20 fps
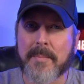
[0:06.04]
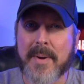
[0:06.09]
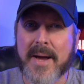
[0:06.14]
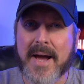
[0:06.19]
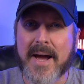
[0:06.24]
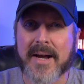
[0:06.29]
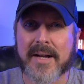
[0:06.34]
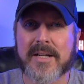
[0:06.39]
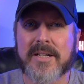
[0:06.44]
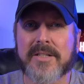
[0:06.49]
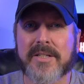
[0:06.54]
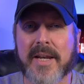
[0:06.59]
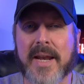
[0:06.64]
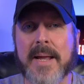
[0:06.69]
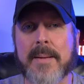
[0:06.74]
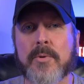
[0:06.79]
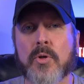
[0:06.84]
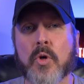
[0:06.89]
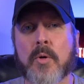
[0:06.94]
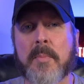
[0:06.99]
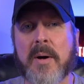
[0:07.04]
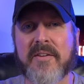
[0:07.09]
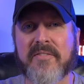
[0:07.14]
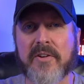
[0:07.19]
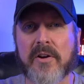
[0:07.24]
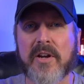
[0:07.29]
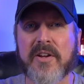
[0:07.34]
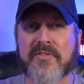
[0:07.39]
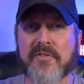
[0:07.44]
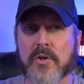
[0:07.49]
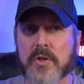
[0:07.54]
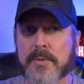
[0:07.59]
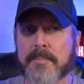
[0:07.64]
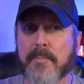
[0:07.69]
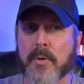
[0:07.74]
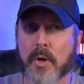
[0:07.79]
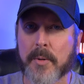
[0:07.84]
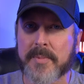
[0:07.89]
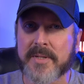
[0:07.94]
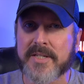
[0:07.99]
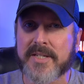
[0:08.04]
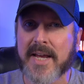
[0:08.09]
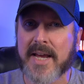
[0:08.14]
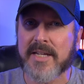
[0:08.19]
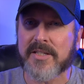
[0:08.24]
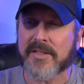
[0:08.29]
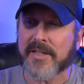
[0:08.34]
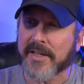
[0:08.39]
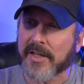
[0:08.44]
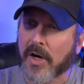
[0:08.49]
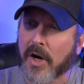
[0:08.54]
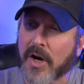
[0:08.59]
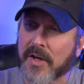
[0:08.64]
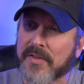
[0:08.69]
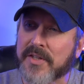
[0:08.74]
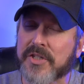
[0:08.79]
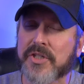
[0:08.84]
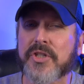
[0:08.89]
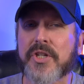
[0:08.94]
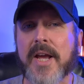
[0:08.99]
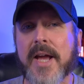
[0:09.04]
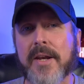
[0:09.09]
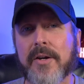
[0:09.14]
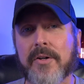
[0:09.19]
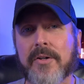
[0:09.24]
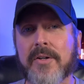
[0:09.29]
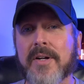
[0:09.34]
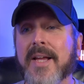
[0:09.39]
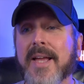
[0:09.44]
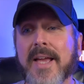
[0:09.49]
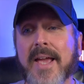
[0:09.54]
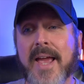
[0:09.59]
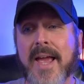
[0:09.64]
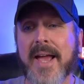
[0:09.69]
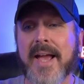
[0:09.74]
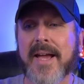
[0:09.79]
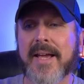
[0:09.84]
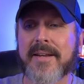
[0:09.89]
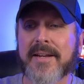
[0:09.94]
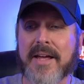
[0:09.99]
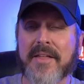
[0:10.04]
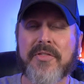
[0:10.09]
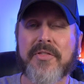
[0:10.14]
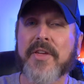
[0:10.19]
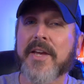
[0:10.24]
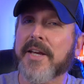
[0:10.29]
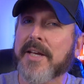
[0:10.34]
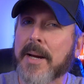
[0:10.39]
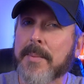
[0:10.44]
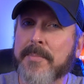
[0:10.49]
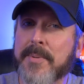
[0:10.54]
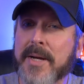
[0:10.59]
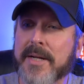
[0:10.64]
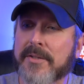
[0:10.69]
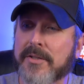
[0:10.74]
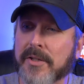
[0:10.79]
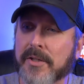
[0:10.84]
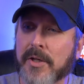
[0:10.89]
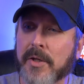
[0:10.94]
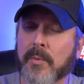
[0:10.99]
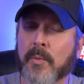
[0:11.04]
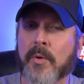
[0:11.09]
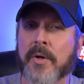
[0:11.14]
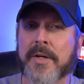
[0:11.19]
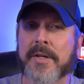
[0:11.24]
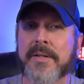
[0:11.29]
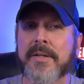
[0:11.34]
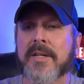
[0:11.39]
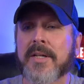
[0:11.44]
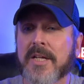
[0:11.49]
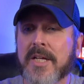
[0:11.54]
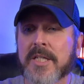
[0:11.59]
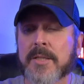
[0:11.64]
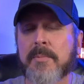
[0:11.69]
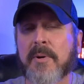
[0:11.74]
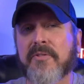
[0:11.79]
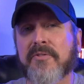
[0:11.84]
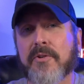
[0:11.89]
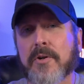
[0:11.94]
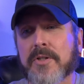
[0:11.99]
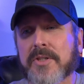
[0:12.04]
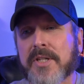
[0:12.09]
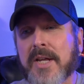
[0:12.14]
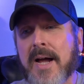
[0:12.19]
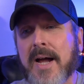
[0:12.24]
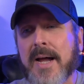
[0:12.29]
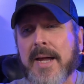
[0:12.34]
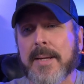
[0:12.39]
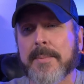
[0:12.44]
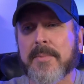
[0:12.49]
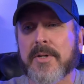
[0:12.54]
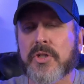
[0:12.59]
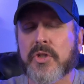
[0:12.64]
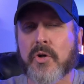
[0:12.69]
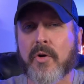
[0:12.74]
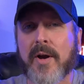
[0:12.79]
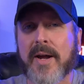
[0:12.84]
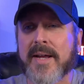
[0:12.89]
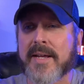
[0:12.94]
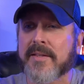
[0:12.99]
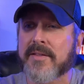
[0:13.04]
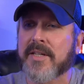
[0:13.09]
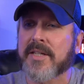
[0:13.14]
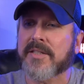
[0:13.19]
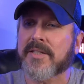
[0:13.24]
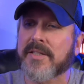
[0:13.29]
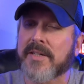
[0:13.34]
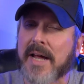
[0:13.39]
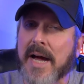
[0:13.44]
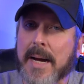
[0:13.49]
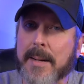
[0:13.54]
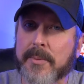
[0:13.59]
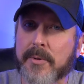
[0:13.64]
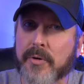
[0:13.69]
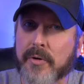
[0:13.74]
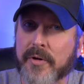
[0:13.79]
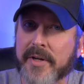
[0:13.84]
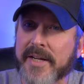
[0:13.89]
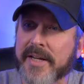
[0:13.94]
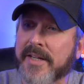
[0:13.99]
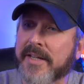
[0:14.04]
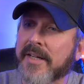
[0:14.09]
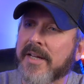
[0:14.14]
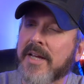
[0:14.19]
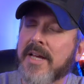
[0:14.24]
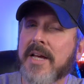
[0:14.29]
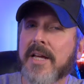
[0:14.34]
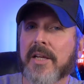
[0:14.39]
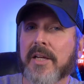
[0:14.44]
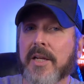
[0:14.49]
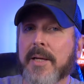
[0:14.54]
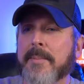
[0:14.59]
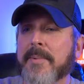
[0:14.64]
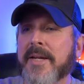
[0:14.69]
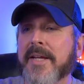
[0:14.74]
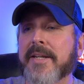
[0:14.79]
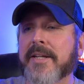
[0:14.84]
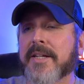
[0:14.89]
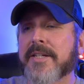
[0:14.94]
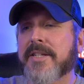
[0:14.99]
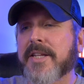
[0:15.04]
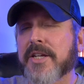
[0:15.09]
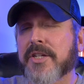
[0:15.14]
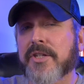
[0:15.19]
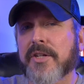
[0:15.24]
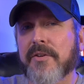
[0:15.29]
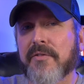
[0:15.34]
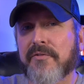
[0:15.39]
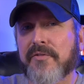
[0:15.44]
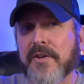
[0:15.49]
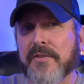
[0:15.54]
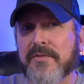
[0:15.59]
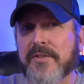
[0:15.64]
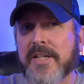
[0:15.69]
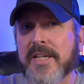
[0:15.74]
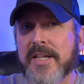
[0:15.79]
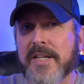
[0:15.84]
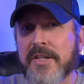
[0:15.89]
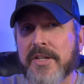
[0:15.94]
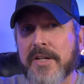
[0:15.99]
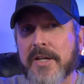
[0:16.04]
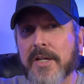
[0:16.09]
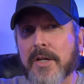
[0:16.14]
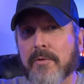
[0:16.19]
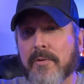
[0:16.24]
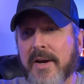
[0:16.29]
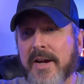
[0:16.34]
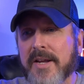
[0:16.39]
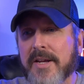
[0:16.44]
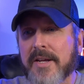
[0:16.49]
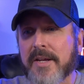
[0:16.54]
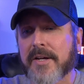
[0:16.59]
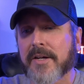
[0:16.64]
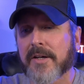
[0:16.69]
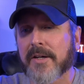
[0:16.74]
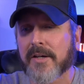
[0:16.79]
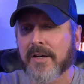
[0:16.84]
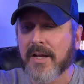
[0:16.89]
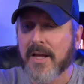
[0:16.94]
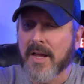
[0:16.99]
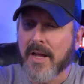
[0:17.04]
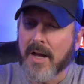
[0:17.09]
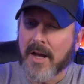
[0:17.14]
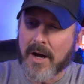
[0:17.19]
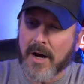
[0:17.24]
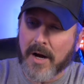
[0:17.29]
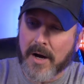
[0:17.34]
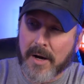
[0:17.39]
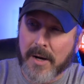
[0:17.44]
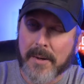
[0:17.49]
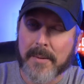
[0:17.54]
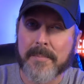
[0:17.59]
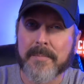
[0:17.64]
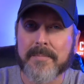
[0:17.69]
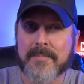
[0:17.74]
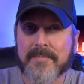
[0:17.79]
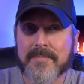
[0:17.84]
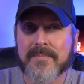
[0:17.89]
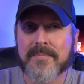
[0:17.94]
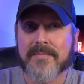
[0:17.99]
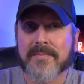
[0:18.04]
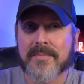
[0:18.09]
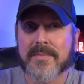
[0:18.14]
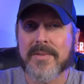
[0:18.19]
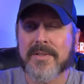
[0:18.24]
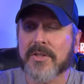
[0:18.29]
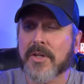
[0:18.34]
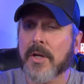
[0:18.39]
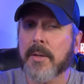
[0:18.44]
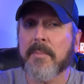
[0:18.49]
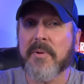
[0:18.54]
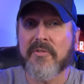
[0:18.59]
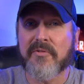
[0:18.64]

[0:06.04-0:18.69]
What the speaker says: back. Today I'm doing my very first bourbon tasting on this channel, and I think I picked a good one. It's my first time trying this Knob Creek limited edition 15 year right here. It's gonna be